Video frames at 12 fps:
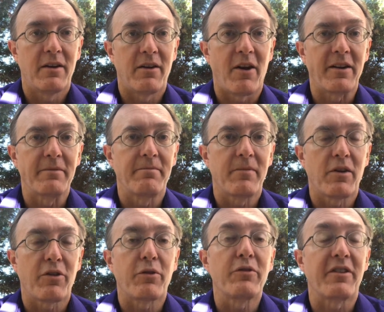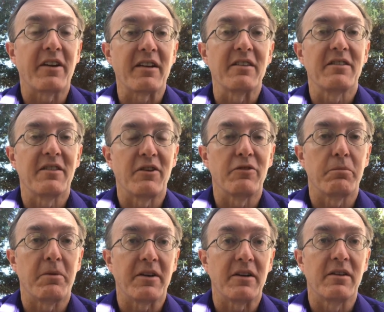All right, third thing that is
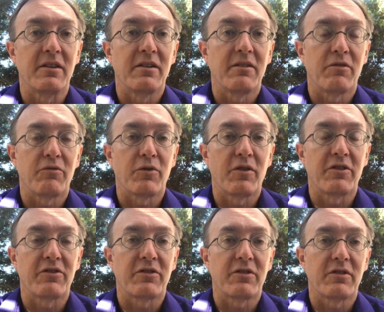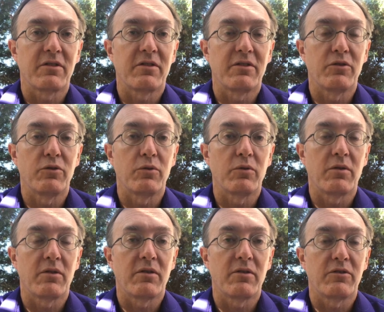big for this new
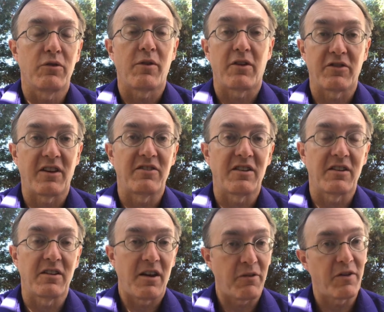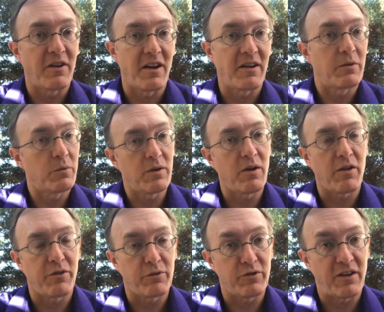two thousand eighteen F A A
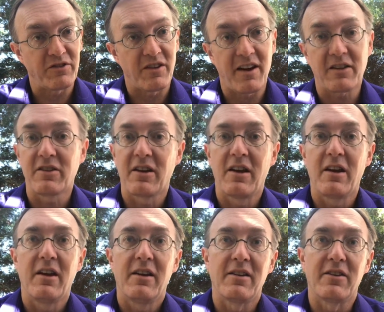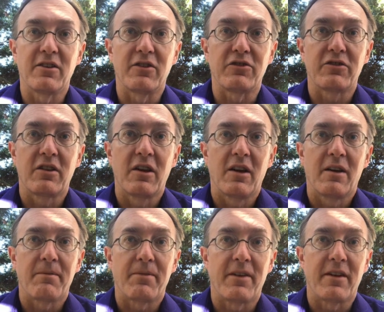Reauthorization Act is
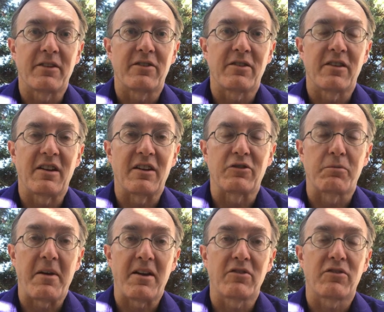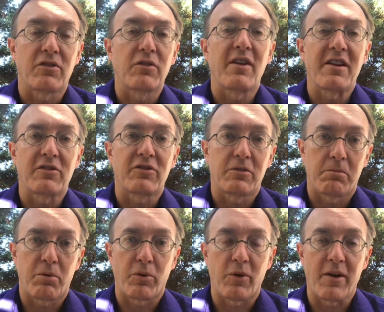that it expands the LAANC
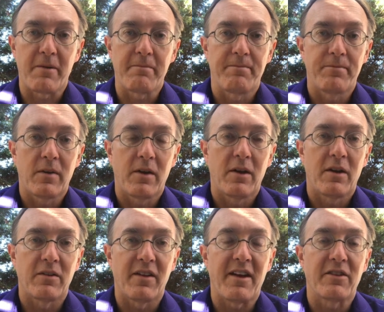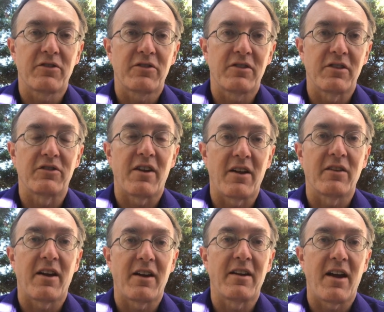program. LAANC is
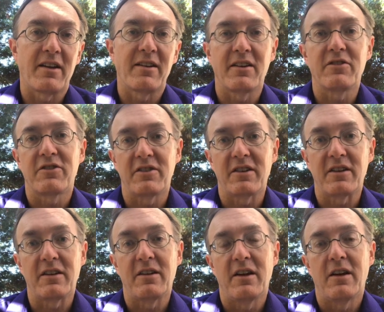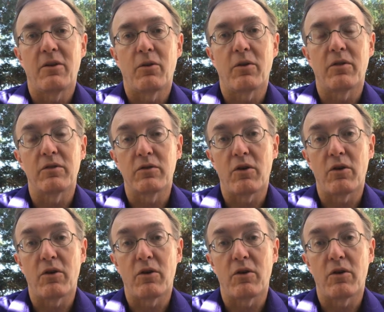L A A N C, or the